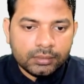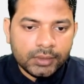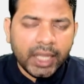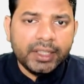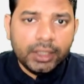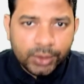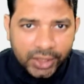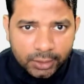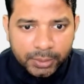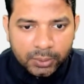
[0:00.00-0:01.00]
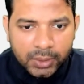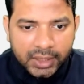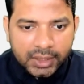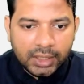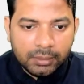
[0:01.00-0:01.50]
And you need to provide
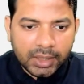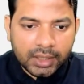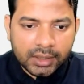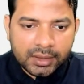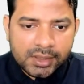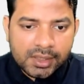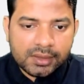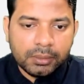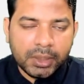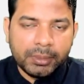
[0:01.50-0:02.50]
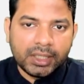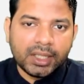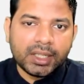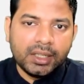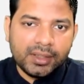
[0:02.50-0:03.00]
an email address where Meta
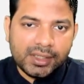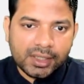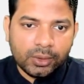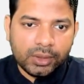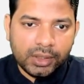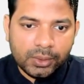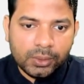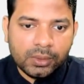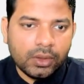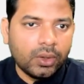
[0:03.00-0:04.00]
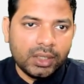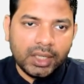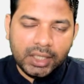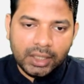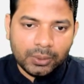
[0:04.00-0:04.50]
can reach out to you on
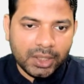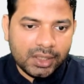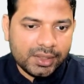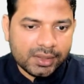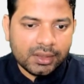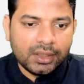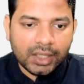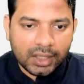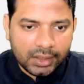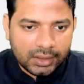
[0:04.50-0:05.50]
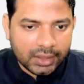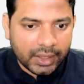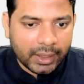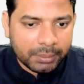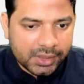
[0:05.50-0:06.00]
any queries regarding the
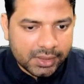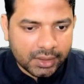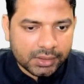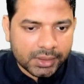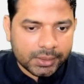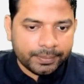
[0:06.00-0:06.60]
app as such.